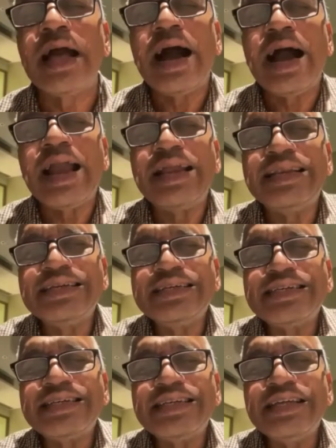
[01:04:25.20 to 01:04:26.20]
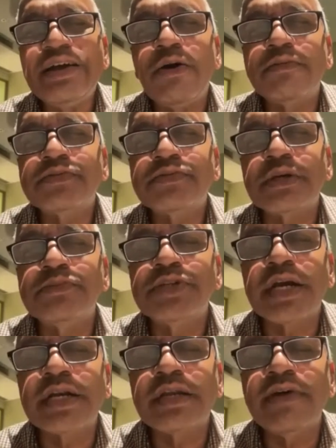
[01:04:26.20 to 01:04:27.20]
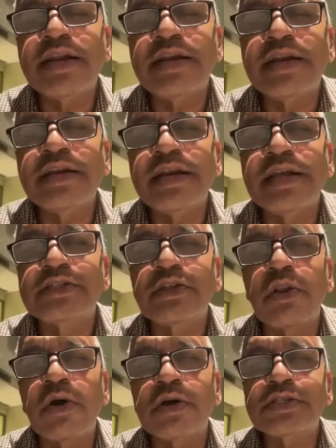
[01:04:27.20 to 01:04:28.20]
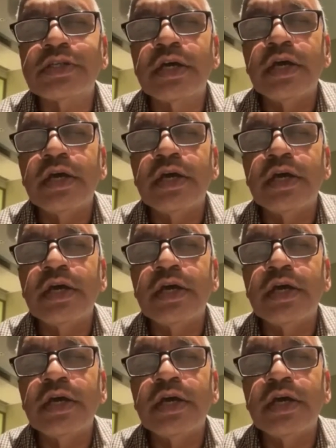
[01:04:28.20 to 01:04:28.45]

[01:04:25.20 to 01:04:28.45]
identity of subjective identity is lost,